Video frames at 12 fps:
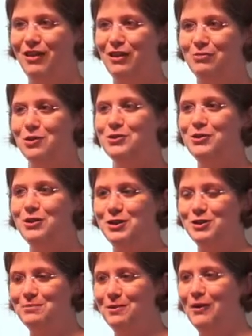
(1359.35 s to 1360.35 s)
that want to
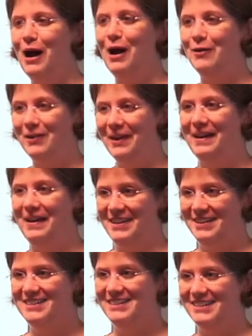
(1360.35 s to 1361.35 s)
explore how can I
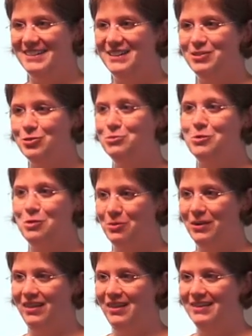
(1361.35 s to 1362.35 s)
actually do more
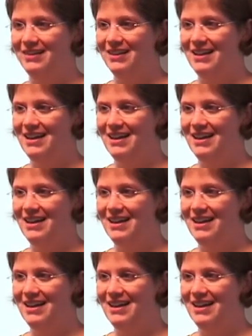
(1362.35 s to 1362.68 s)
with it.